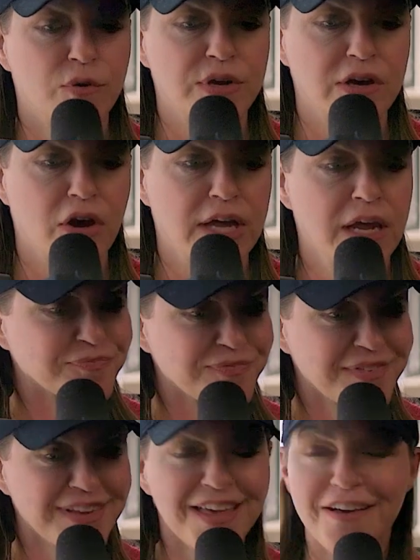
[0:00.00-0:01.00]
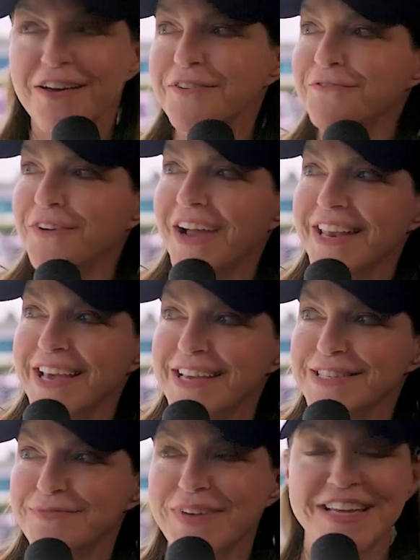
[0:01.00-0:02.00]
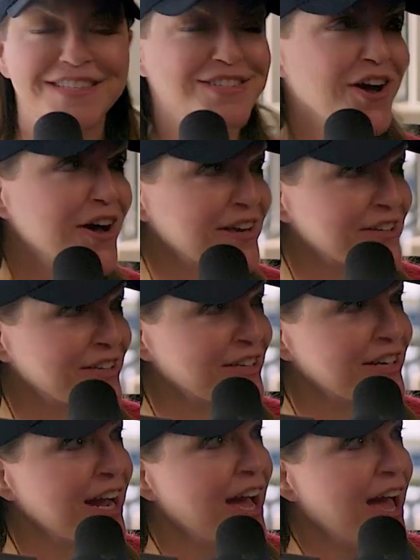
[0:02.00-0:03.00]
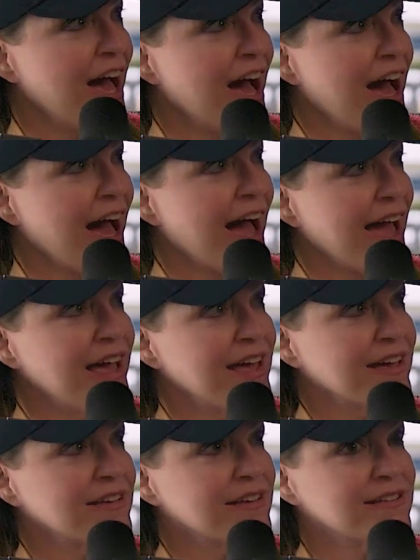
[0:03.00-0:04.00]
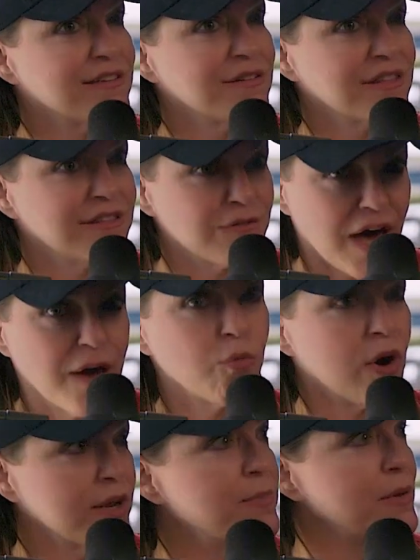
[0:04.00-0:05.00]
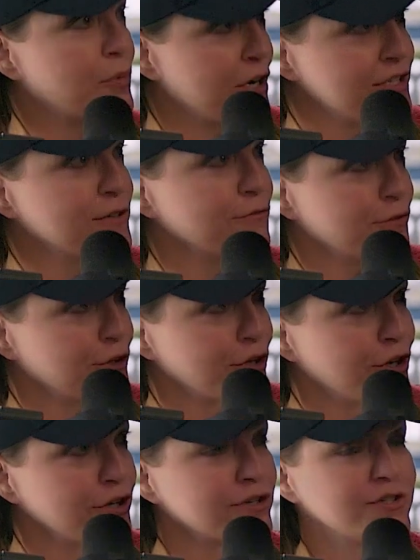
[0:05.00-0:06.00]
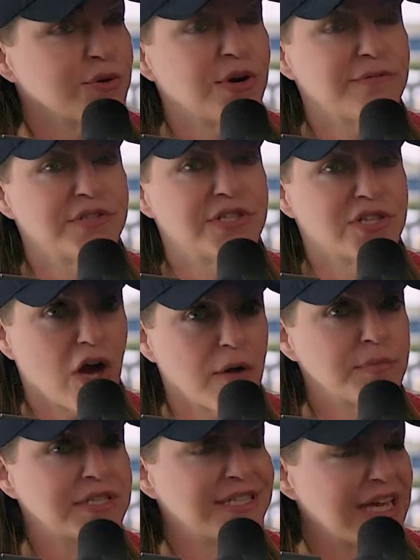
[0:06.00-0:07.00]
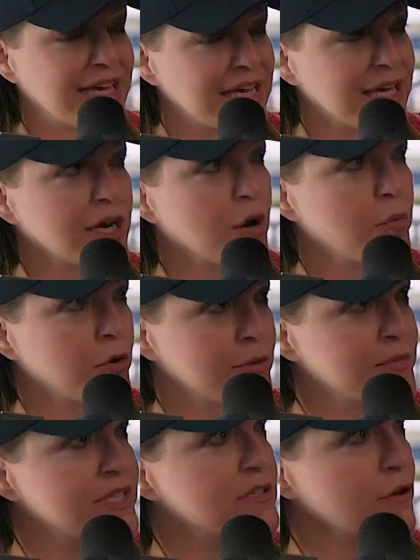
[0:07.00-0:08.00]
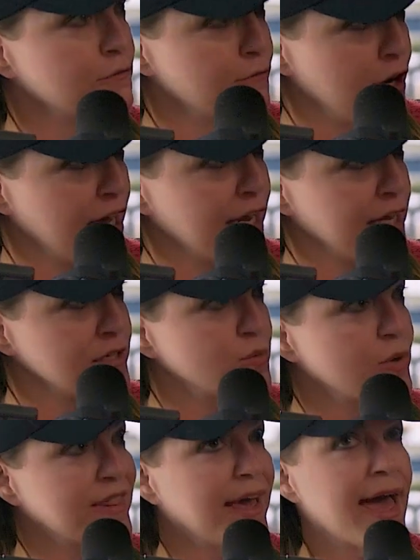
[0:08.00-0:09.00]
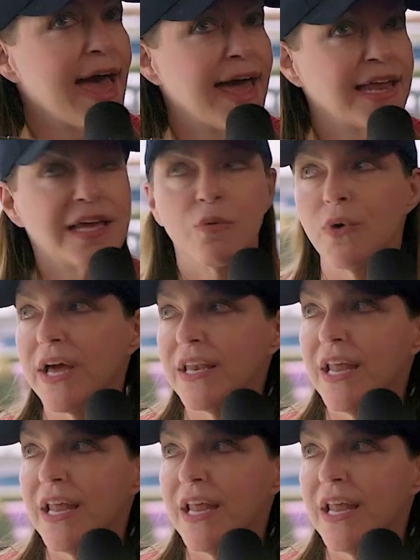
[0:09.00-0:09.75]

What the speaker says: going on. On Fridays, my daughter, I I want to be present for her, so I've stopped taking appointments on Fridays with anyone.